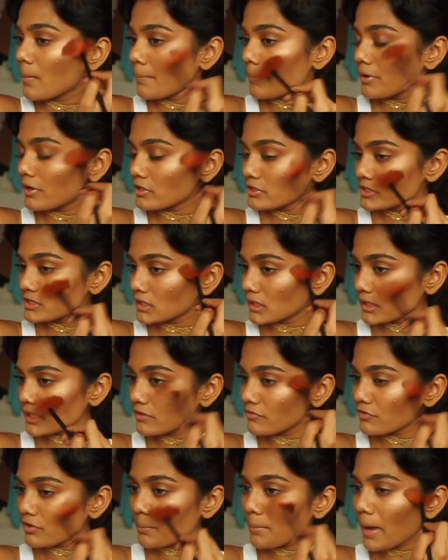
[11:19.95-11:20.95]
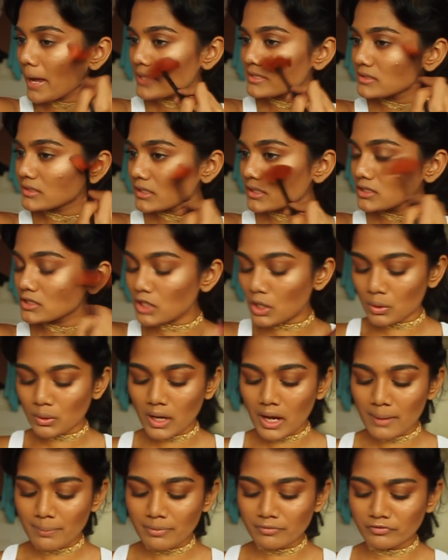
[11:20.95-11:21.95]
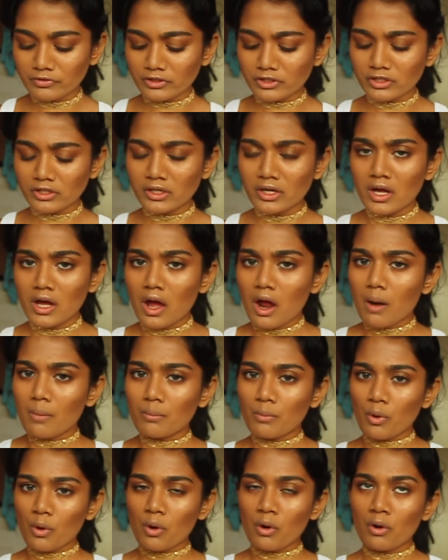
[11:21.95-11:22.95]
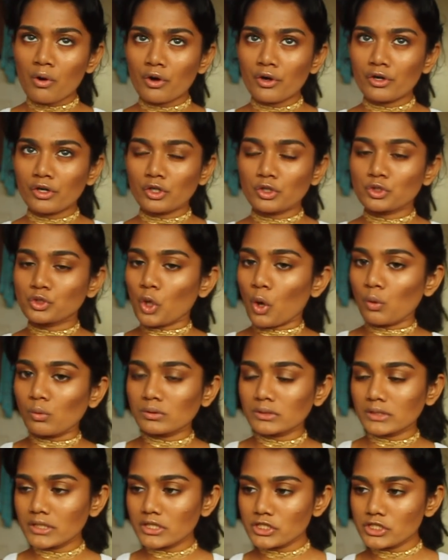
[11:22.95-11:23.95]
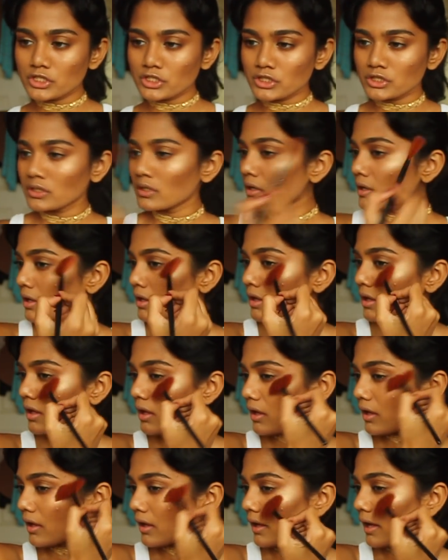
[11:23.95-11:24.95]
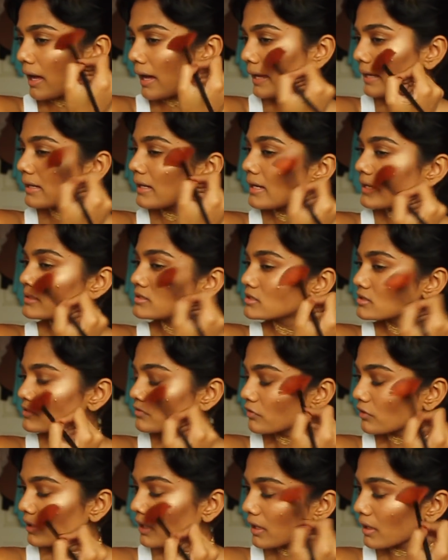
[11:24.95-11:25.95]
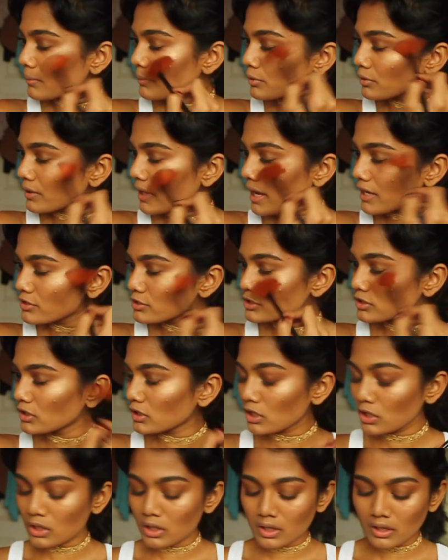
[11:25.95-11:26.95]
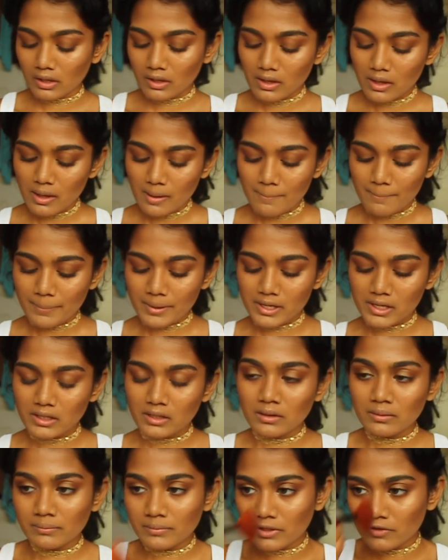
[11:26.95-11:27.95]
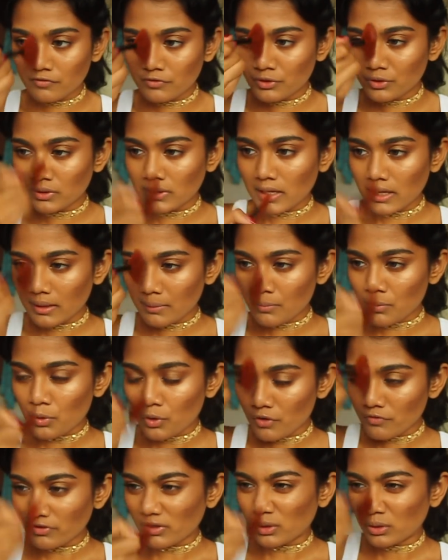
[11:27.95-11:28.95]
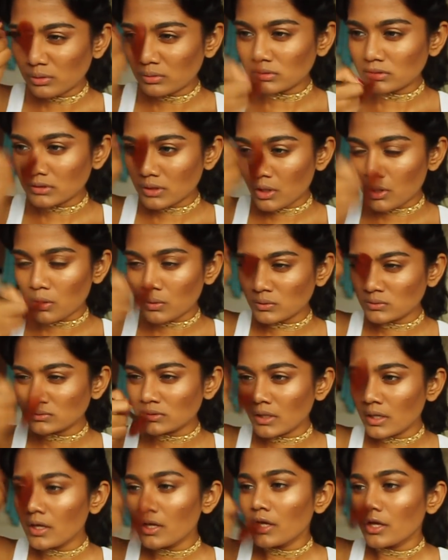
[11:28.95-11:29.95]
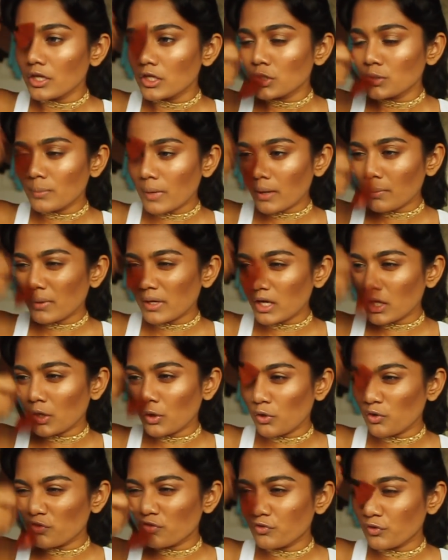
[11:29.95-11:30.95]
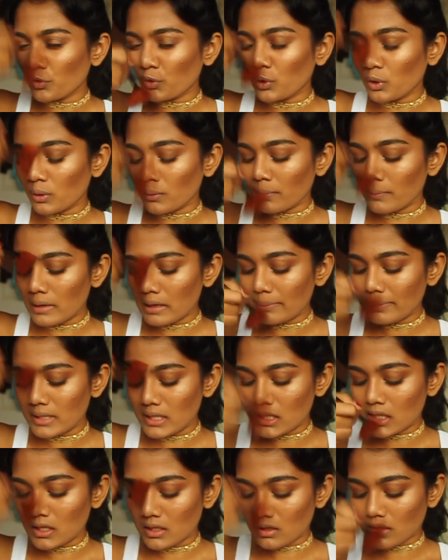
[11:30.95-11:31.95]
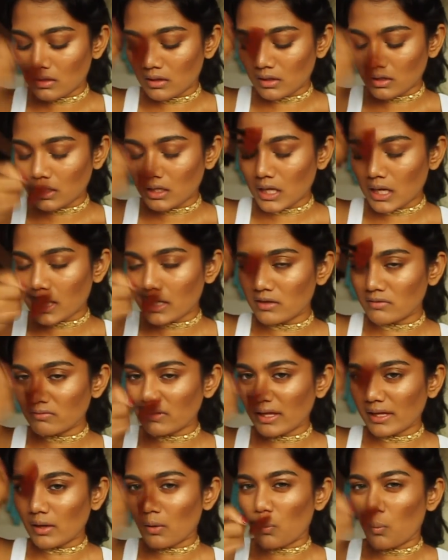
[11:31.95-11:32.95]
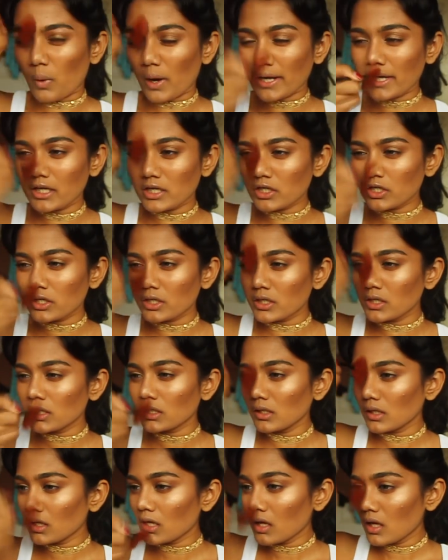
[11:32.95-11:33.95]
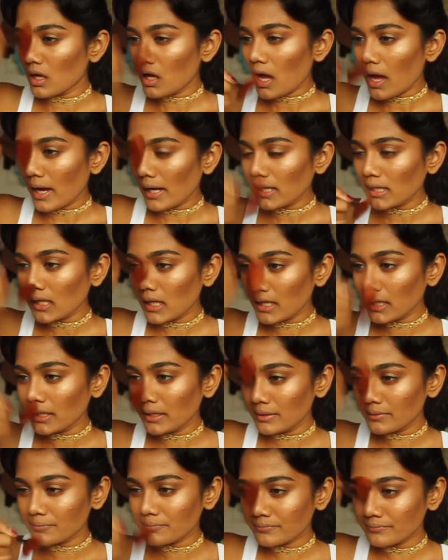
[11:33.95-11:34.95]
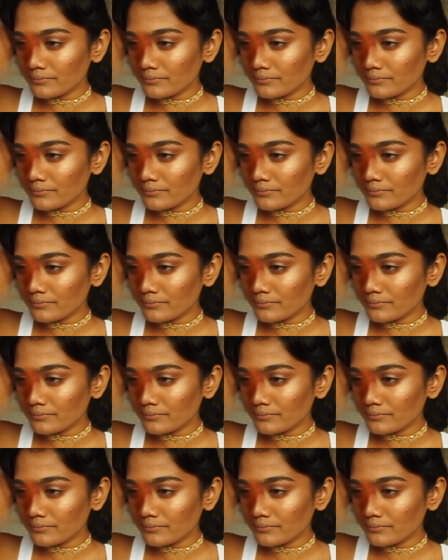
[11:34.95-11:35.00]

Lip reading: Personally, for my skin tone, I prefer more goldish highlights for like a more natural look. But if you're like more of a cool tone, you might want to go for maybe kind of like a whiter highlight.